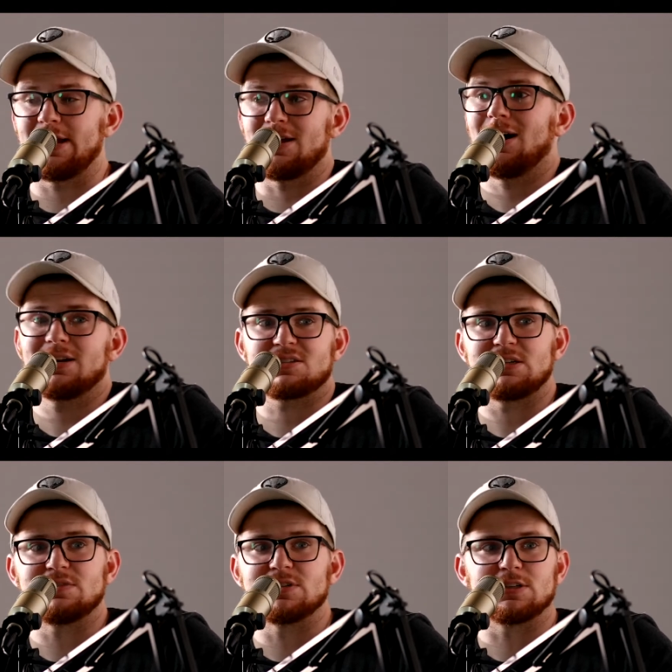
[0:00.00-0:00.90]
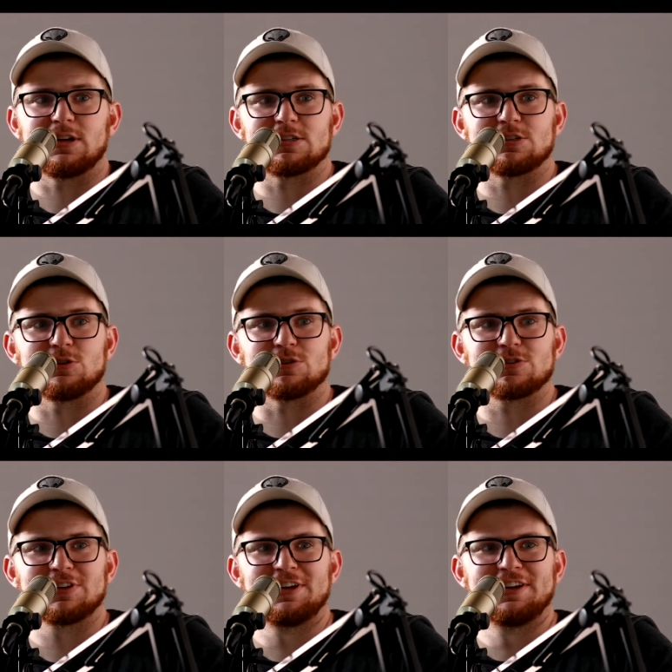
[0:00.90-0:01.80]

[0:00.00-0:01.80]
and us even as adults.